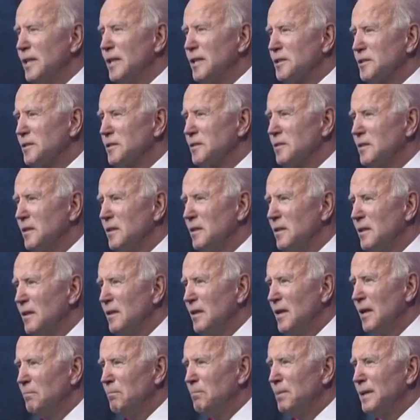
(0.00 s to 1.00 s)
Israel,
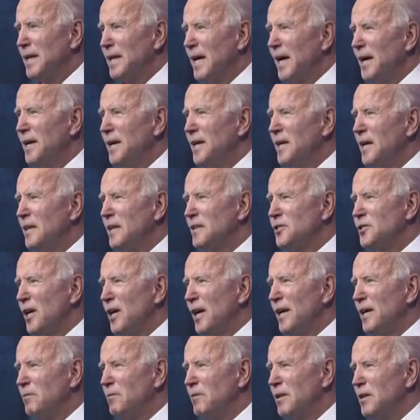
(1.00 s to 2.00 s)
the love for
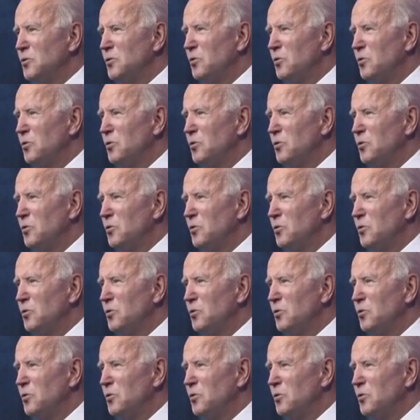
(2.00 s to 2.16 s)
Israel